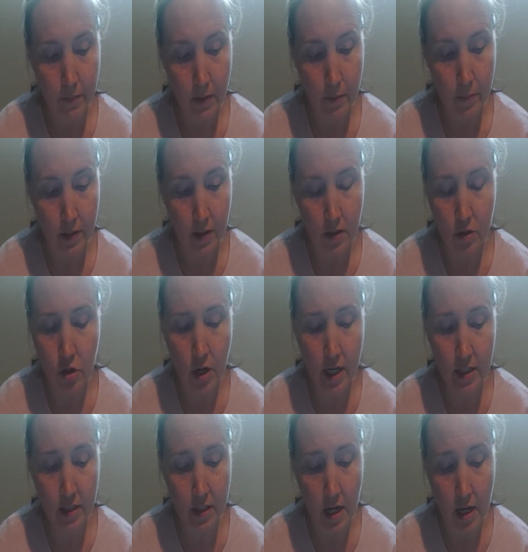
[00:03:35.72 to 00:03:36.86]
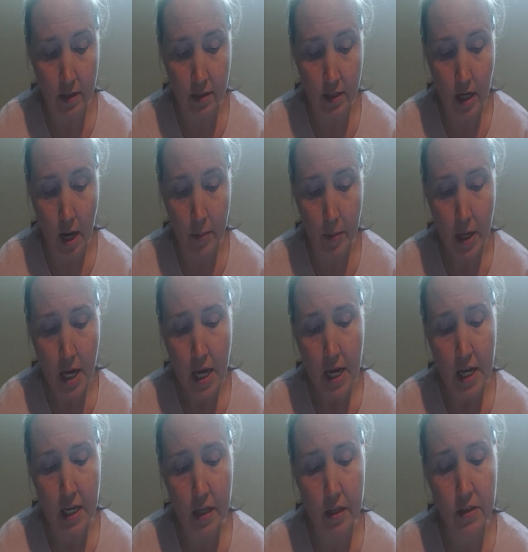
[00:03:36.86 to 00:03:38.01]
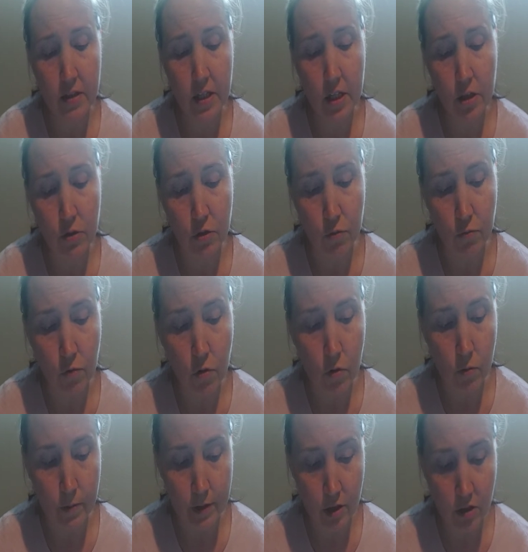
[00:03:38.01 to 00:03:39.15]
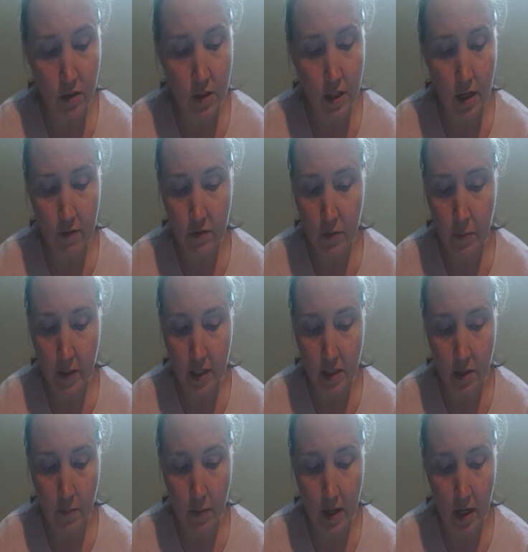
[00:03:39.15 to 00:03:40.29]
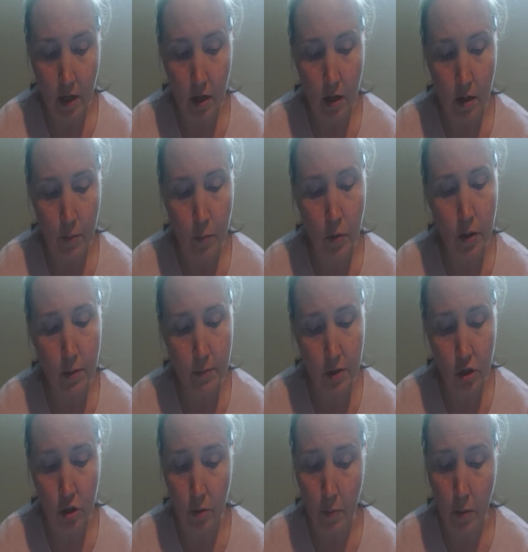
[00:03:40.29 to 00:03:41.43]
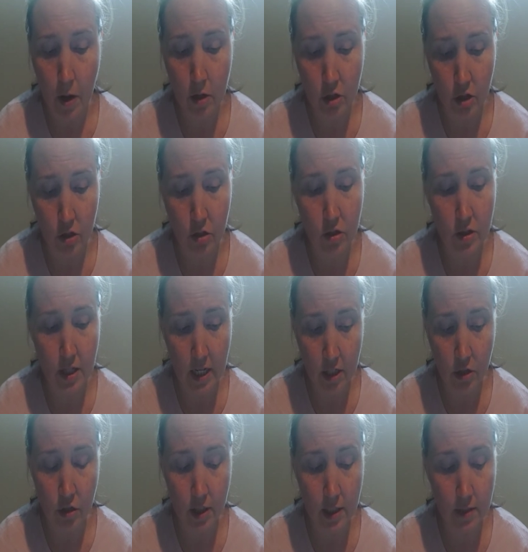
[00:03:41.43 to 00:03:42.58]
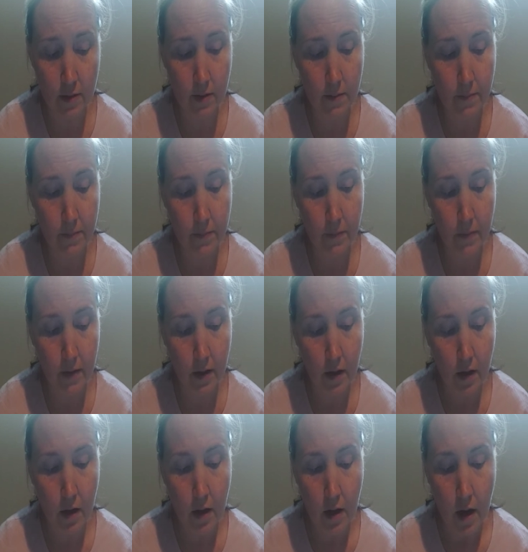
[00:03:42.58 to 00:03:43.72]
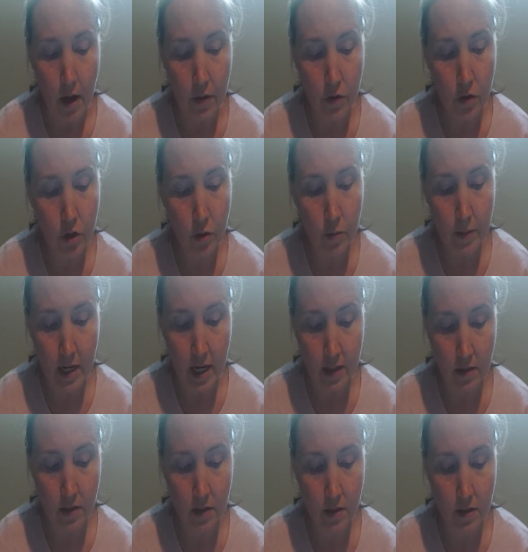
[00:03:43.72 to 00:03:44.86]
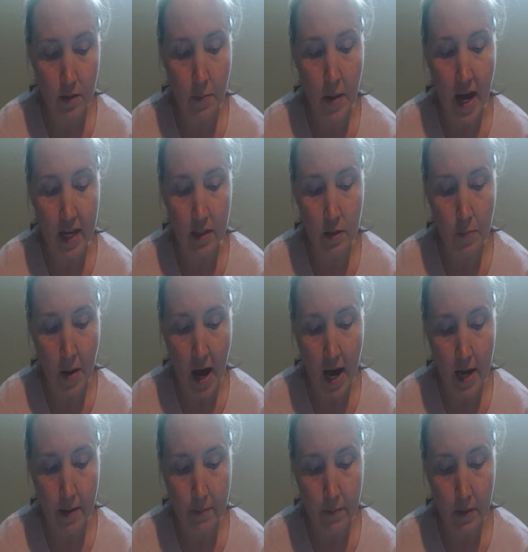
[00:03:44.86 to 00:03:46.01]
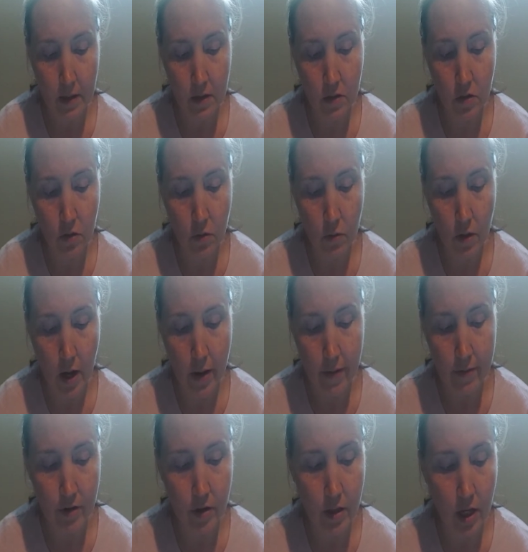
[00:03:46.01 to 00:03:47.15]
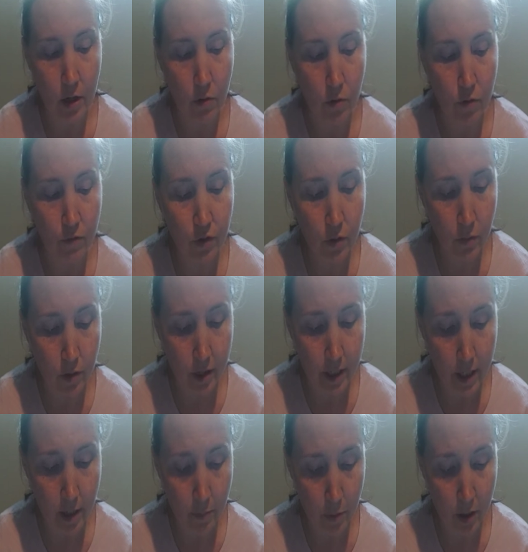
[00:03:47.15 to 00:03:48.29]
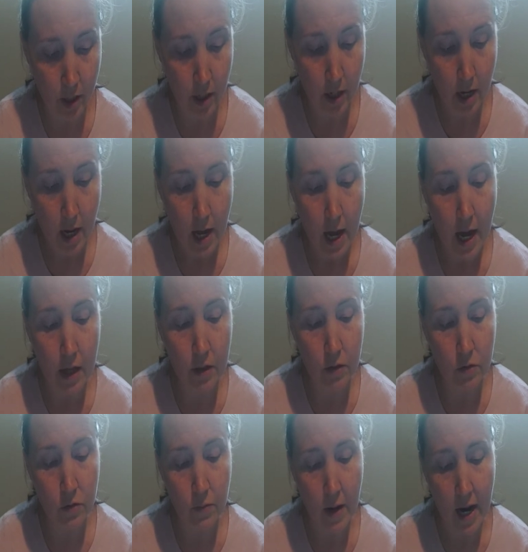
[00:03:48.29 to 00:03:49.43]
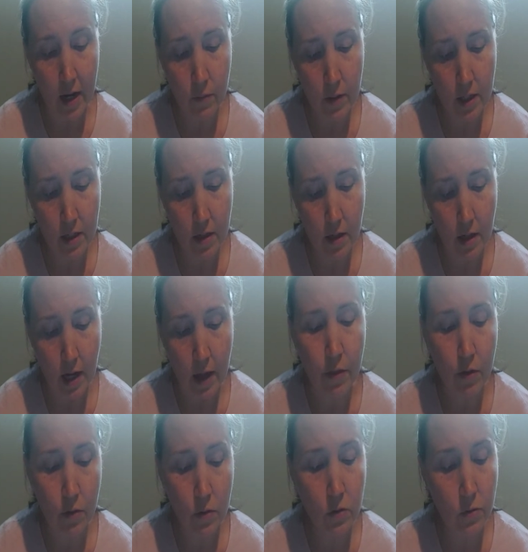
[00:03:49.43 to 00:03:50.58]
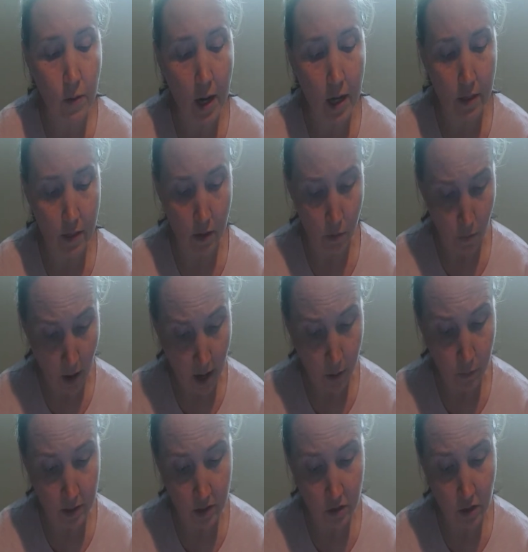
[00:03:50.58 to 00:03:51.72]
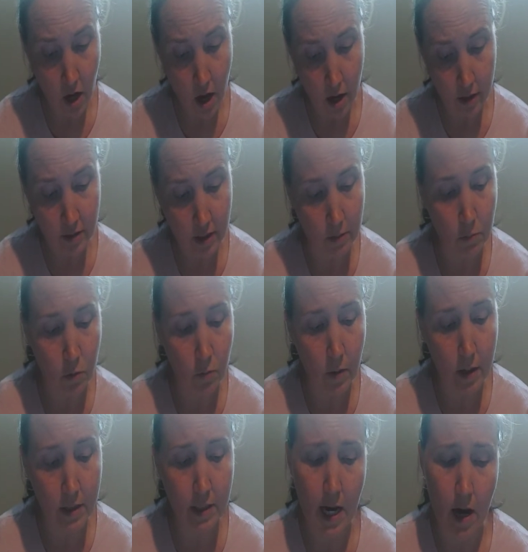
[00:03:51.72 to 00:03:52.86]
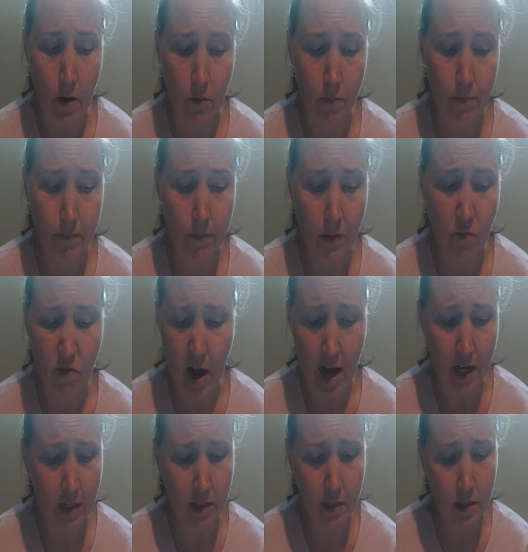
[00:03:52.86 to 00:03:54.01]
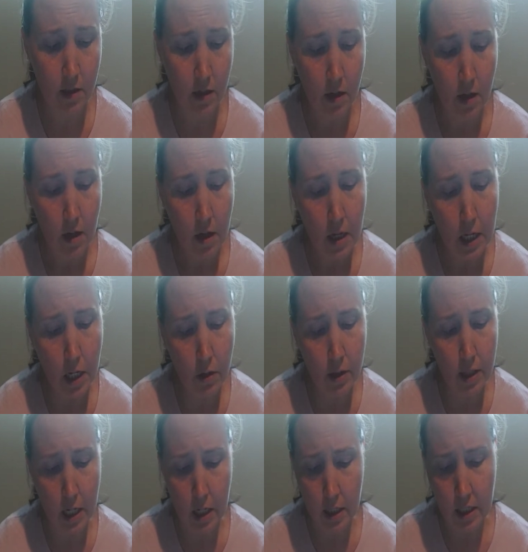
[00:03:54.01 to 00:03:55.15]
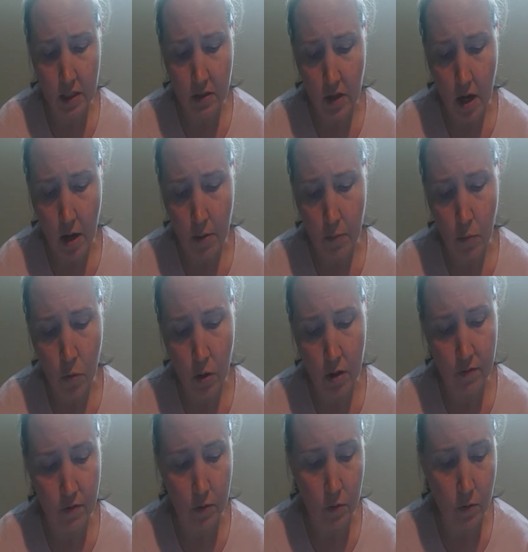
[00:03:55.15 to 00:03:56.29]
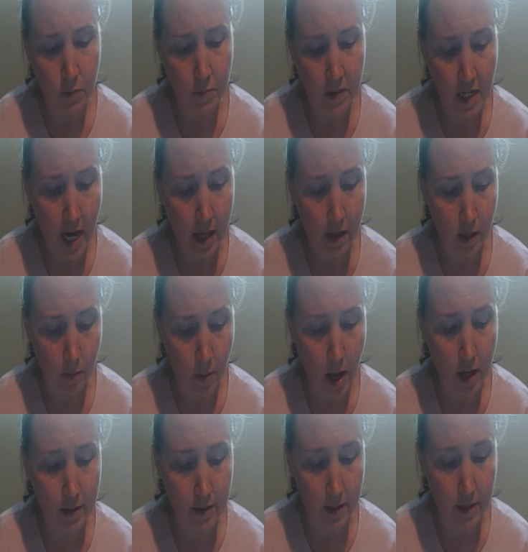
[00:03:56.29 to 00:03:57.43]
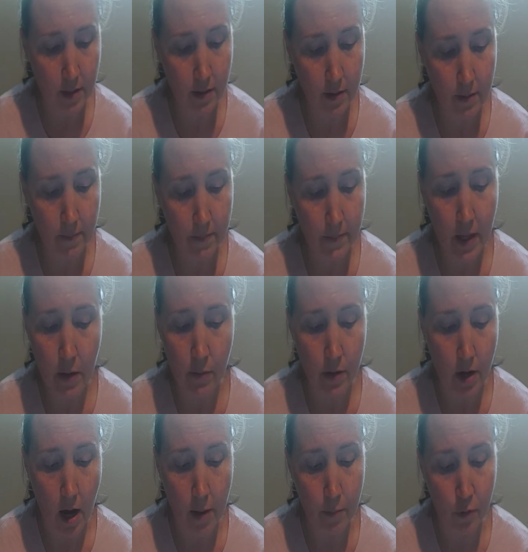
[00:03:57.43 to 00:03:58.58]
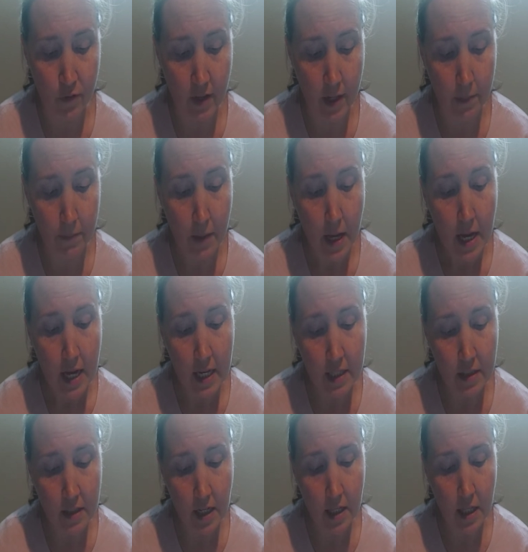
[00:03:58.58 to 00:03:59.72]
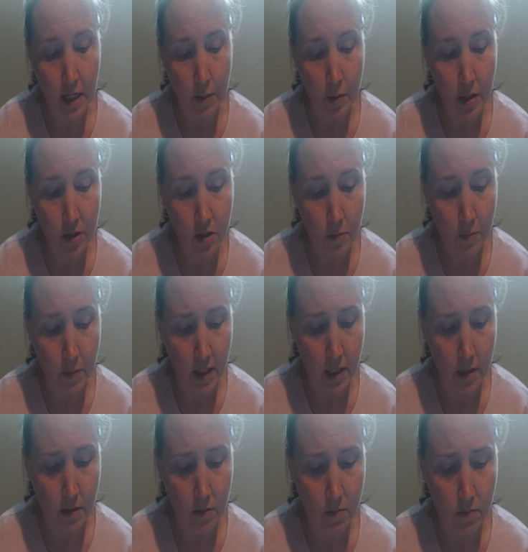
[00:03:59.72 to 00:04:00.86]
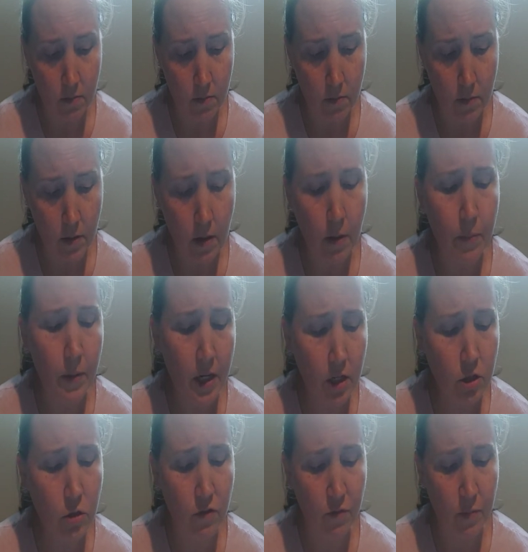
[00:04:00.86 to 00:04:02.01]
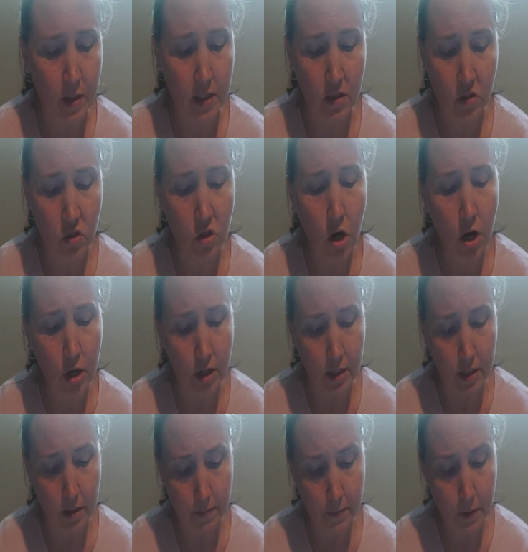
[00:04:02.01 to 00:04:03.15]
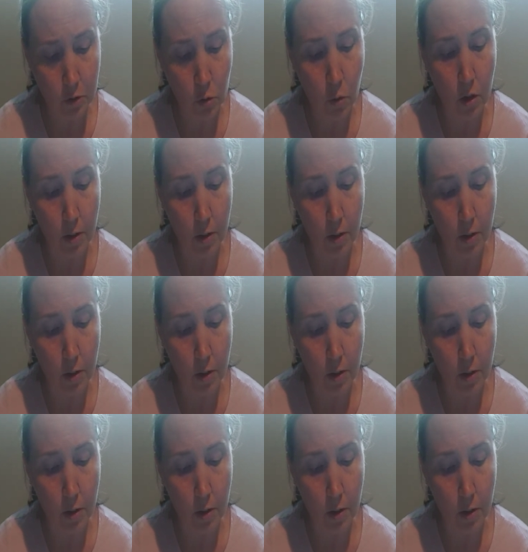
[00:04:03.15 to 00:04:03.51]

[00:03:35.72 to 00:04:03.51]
But the train did not stop. It continued to roll with just enough speed to make a premature departure dangerous. Other human nests passed by. Soon, however, they grew fewer in number, and those that Ragweed saw seemed run down, wrecked. Here and there he saw more of those metallic boxes. They were not moving. Instead, they appeared to have been discarded, torn